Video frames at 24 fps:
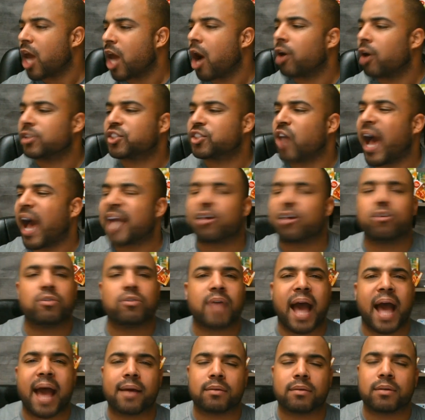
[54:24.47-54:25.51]
so I don't.
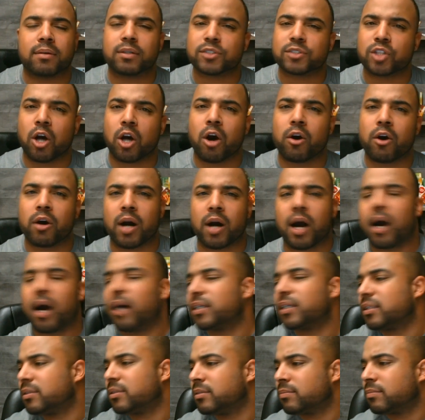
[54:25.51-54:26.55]

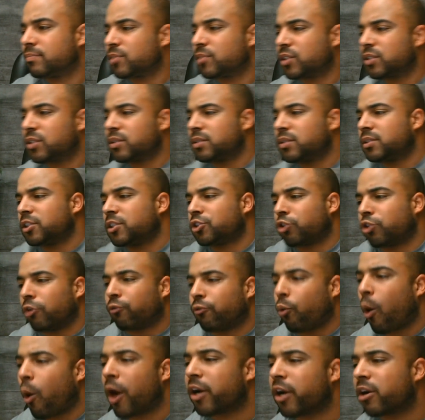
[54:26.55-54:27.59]
So the Truth
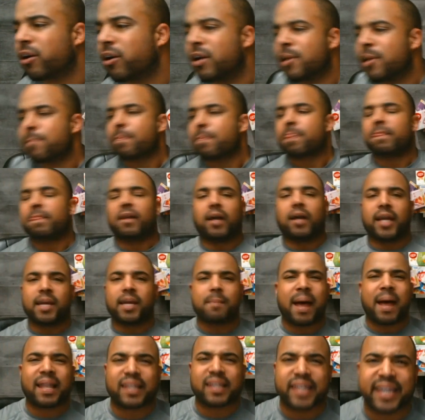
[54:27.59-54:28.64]
Warrior, in
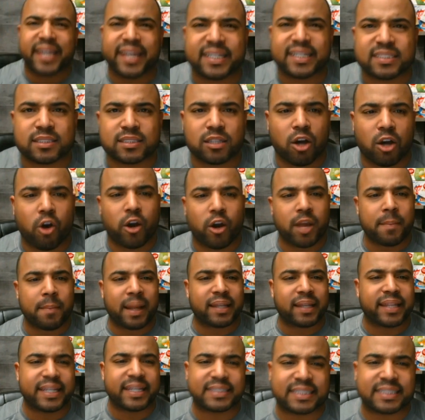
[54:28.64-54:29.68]
my links
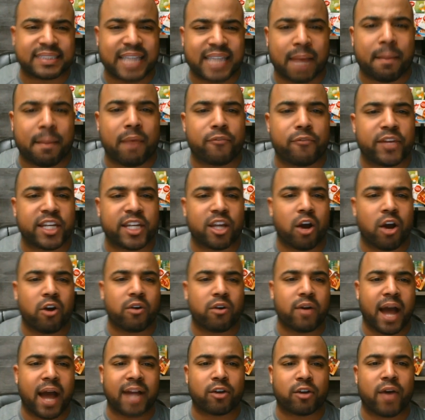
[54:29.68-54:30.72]
inside my
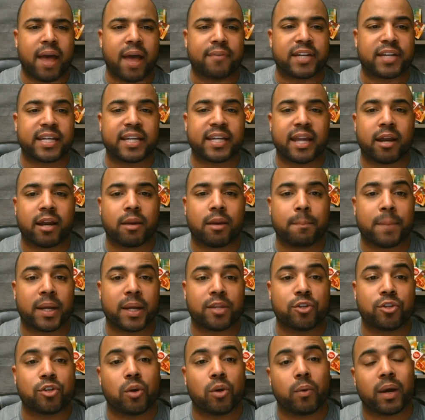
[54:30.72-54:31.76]
video, I don't have it in there. But
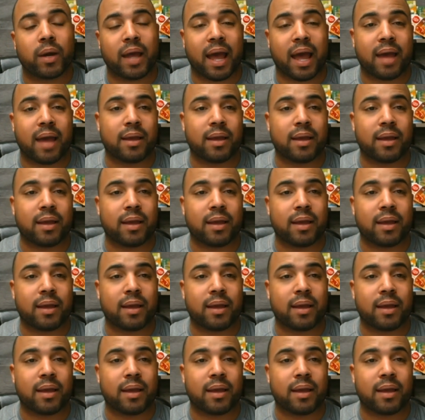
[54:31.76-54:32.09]
you know what?